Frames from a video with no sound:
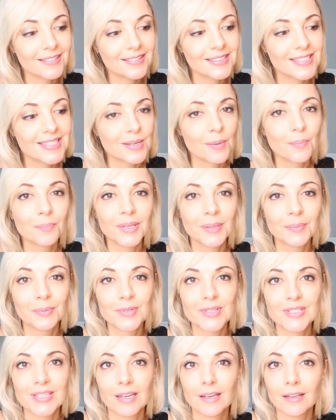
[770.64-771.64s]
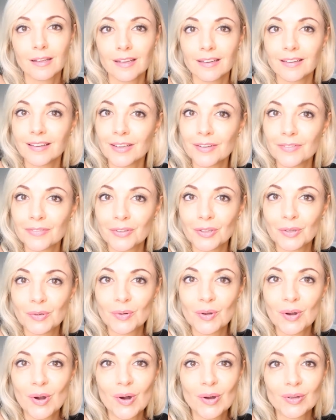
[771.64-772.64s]
some people say that if you
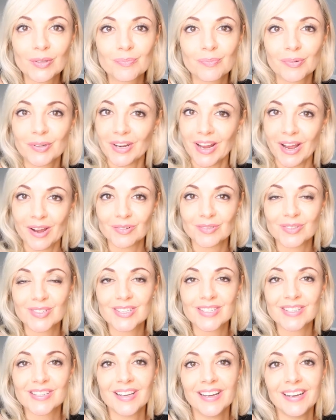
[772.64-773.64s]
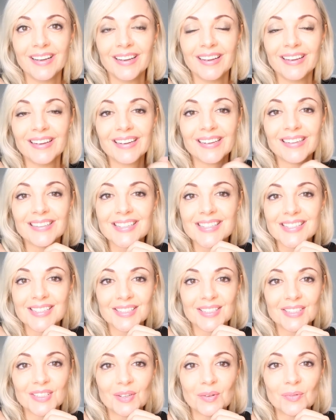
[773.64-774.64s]
can't pronounce a
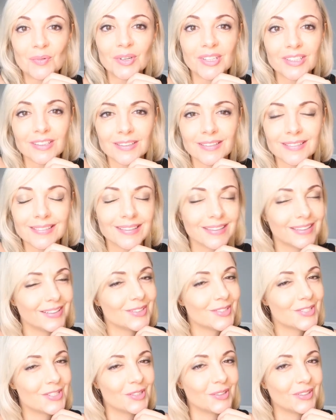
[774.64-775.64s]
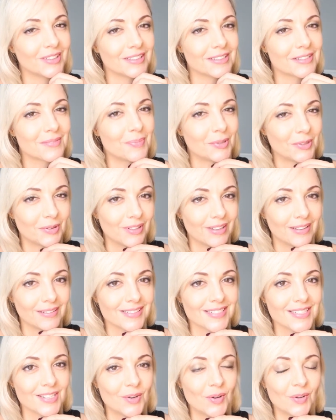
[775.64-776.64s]
certain word, then you shouldn't put
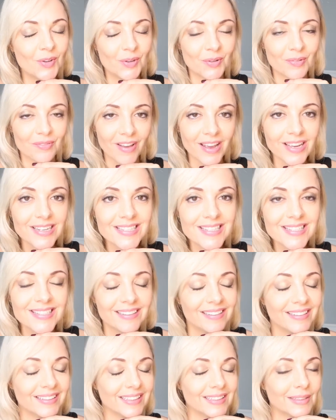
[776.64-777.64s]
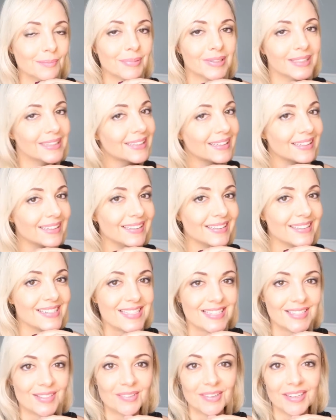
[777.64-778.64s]
that on your face. I completely
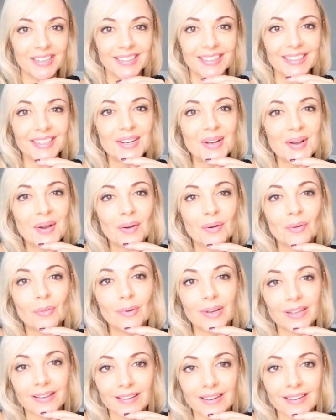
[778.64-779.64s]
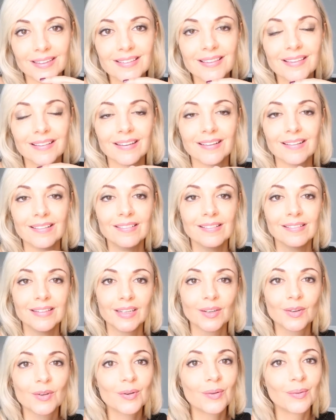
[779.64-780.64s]
disagree with that. There are
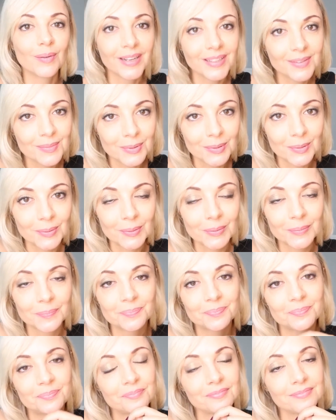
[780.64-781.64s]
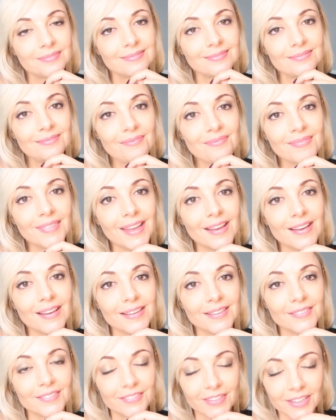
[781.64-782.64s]
incredible,
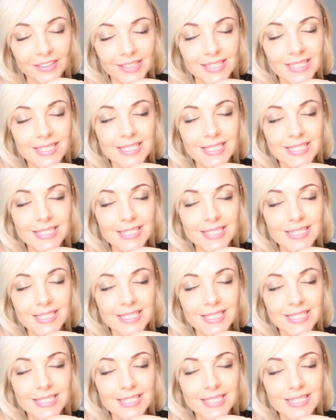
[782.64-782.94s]
very